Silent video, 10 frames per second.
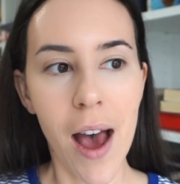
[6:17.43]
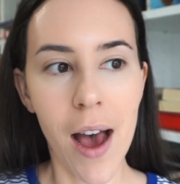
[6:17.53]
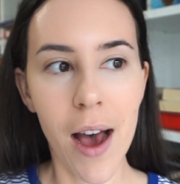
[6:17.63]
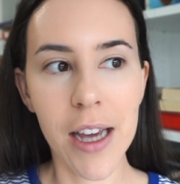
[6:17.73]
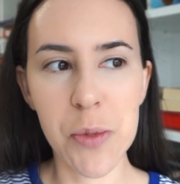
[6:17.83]

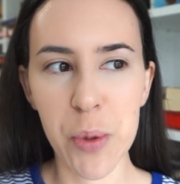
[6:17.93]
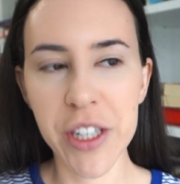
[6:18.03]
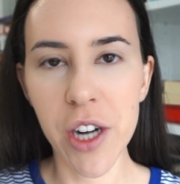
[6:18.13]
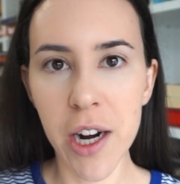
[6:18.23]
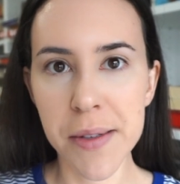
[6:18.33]
Uh, it's pretty
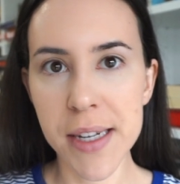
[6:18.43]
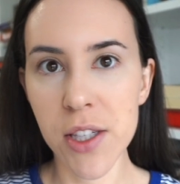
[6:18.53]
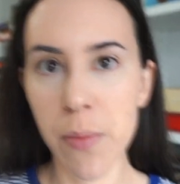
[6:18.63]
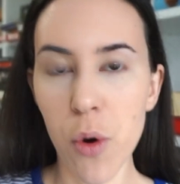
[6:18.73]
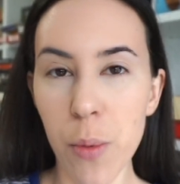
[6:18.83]
dark outside,
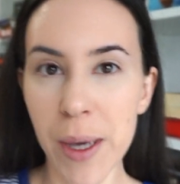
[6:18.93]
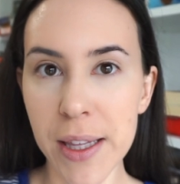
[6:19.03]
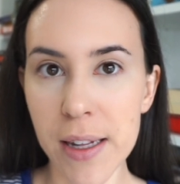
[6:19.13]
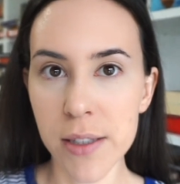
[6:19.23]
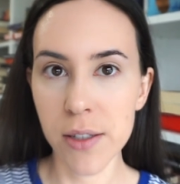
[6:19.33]
so I'm hoping
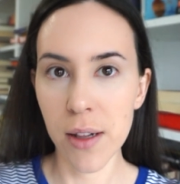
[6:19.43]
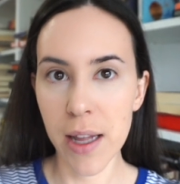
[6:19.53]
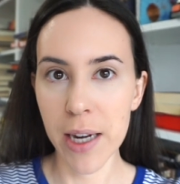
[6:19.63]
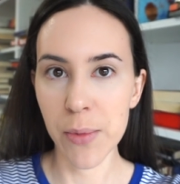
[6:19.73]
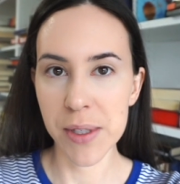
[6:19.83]
that the
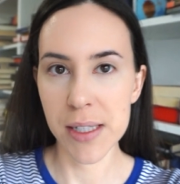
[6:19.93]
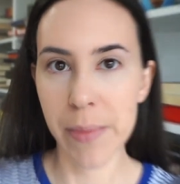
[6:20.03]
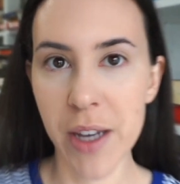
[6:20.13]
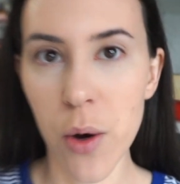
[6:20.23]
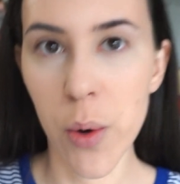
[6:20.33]
lighting will still
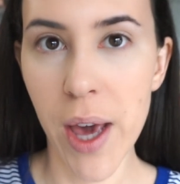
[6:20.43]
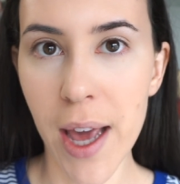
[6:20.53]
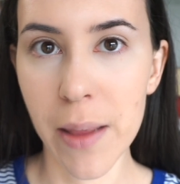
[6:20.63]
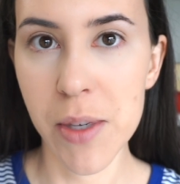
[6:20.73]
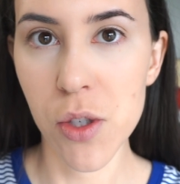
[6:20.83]
be okay.
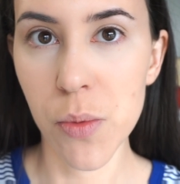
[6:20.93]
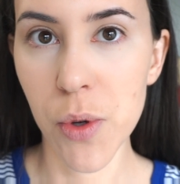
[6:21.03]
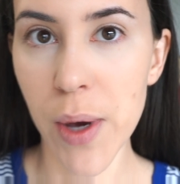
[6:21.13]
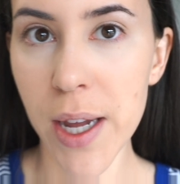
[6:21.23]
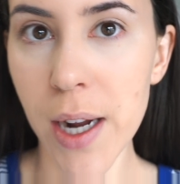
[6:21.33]
Let me zoom
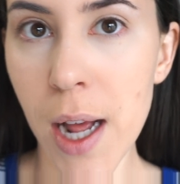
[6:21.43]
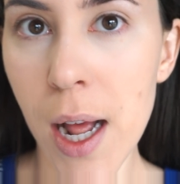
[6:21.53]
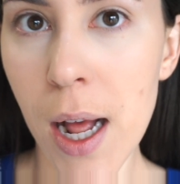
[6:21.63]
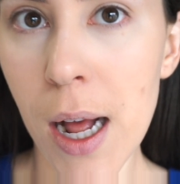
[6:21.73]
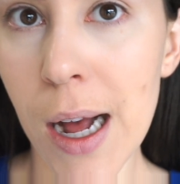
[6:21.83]
you in
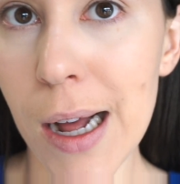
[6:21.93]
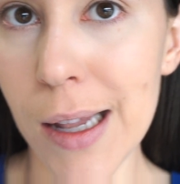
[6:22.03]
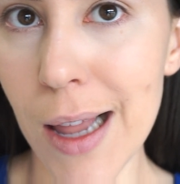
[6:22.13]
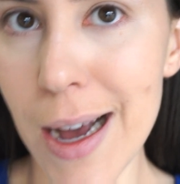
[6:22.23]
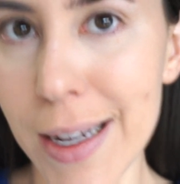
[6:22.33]
a
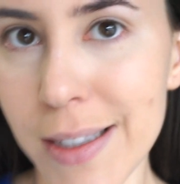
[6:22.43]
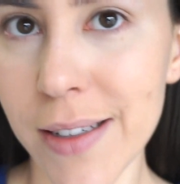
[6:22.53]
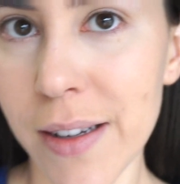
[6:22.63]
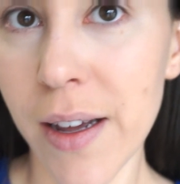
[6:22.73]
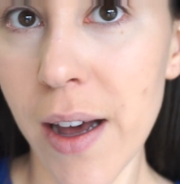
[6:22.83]
lot.
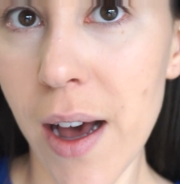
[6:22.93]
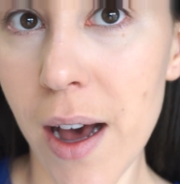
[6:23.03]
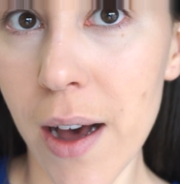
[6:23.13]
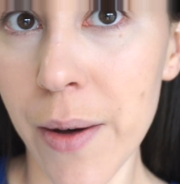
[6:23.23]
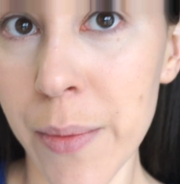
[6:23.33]

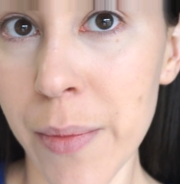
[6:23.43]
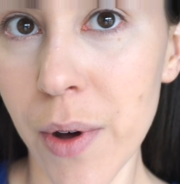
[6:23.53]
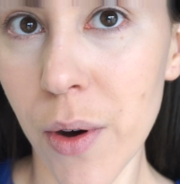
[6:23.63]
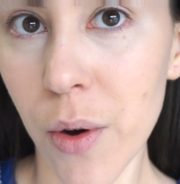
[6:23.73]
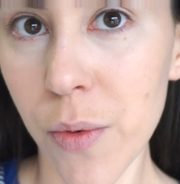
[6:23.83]
Um,
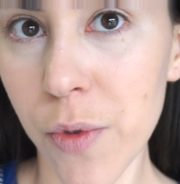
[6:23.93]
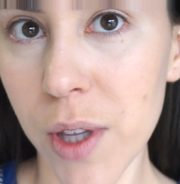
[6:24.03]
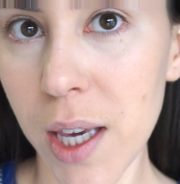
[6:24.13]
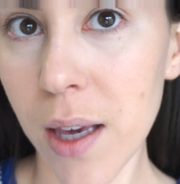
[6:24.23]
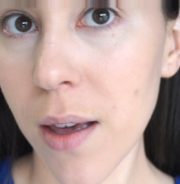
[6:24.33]

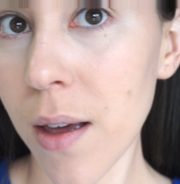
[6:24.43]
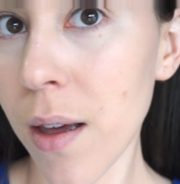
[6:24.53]
hopefully.